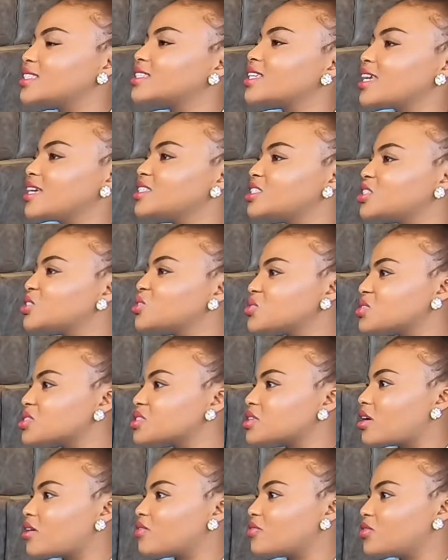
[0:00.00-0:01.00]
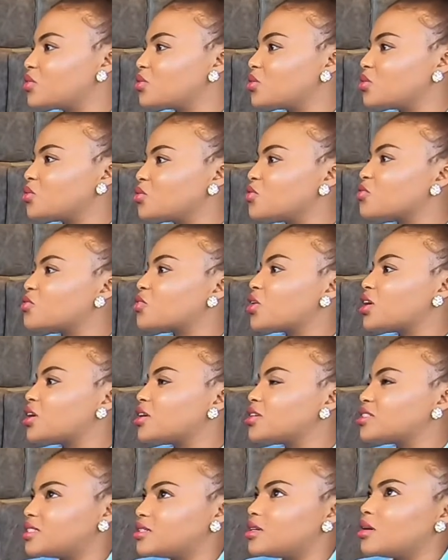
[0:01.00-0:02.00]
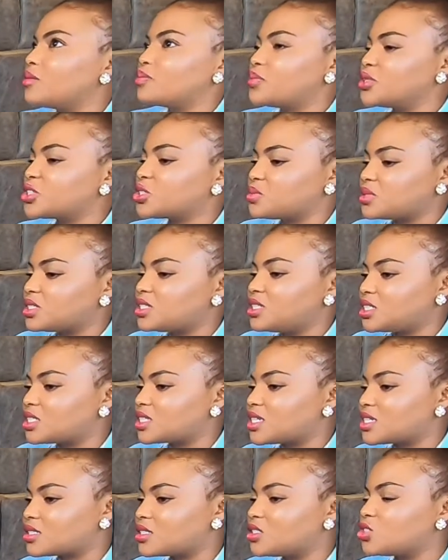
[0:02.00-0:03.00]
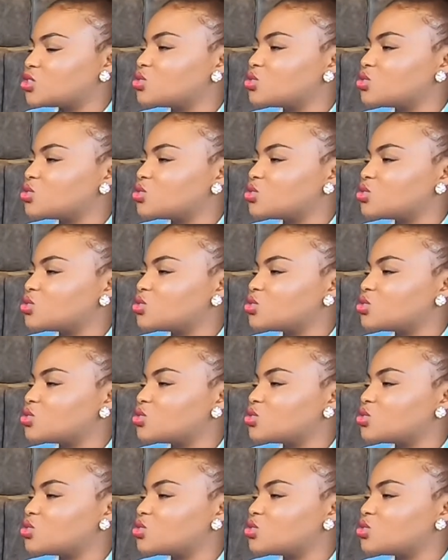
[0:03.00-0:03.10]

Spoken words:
dating yourself. You know, you've got to. Bishop T.D. Jakes says you